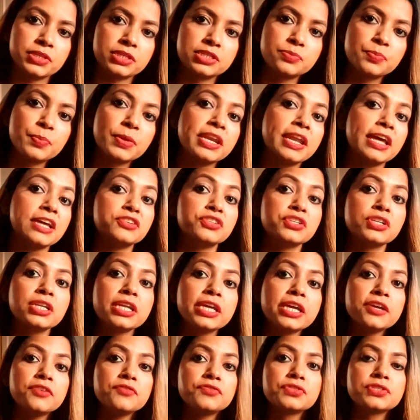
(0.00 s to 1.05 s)
spinach
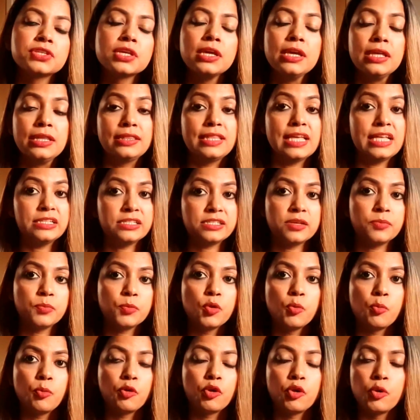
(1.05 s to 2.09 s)
leaves, then some
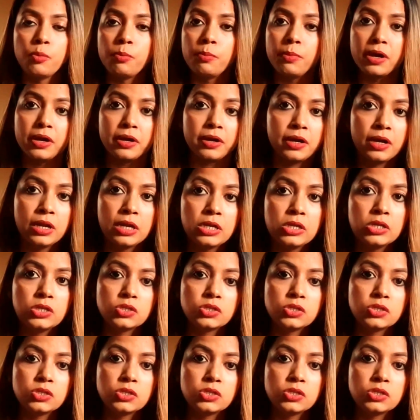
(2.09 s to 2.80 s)
cucumber.